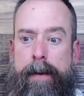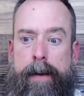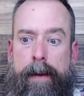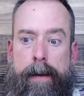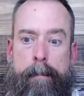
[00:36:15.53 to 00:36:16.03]

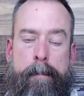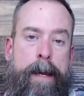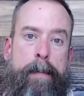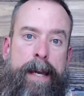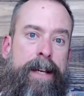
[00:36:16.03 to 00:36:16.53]
me
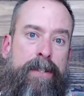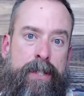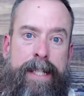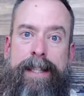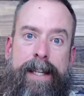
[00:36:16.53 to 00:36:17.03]
being
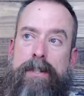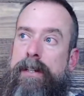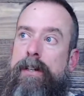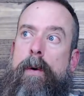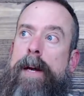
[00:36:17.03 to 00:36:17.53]
sinless and
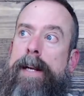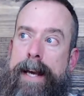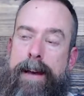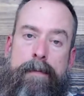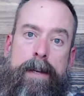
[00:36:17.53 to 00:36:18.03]
going to
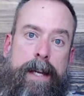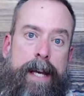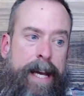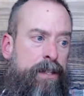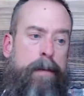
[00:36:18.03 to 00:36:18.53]
heaven.
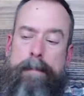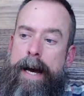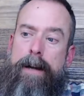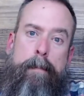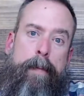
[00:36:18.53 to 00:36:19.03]
It's about a
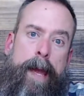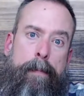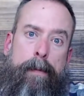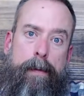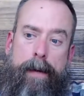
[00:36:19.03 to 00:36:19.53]

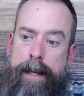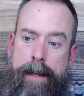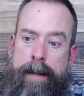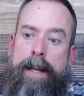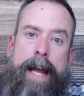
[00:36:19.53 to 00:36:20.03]
people
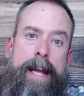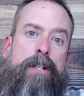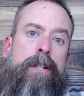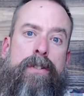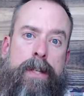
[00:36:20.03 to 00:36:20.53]
and
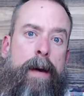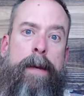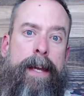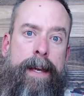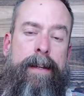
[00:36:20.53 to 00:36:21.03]
nations coming
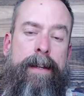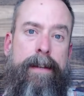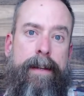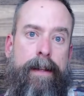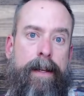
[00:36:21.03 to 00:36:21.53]
in
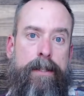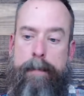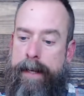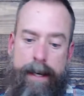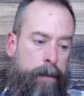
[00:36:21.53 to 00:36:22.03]
to
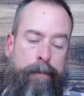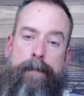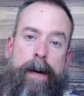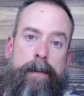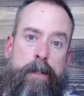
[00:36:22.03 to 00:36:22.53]
become the
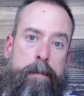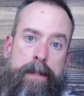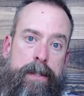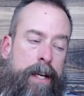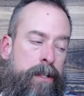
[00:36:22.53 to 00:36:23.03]
Father's
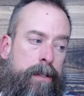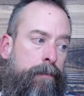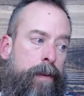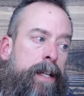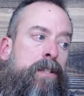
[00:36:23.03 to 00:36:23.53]
possession.
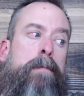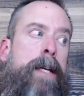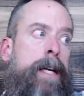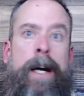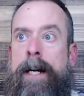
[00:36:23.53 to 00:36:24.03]
Friend, it's
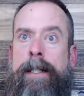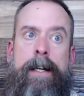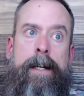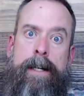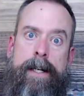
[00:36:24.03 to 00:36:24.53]
beyond
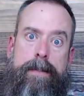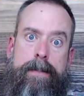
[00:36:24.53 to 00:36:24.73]
us.